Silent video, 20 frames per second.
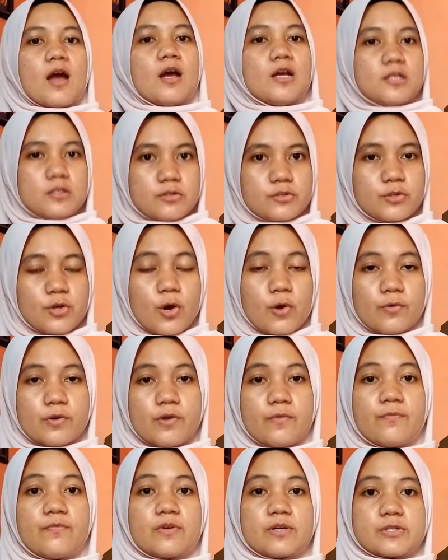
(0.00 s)
So, the
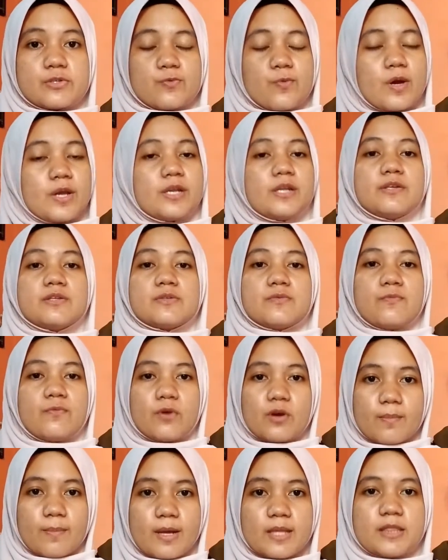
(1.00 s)
first one is
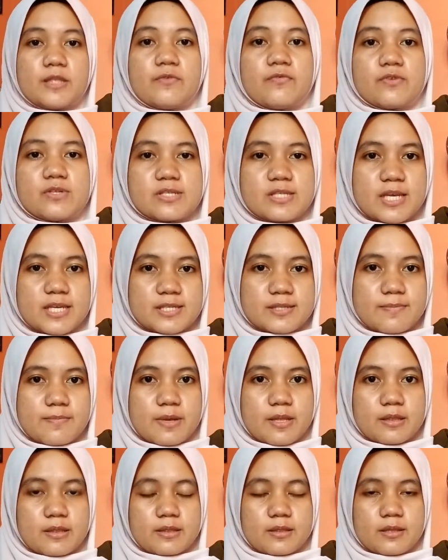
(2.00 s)
formative
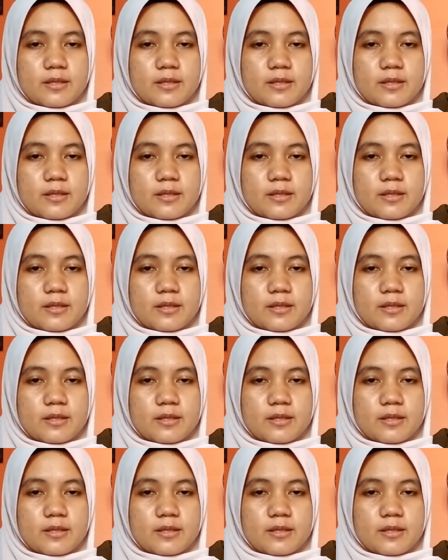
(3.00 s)
assessment.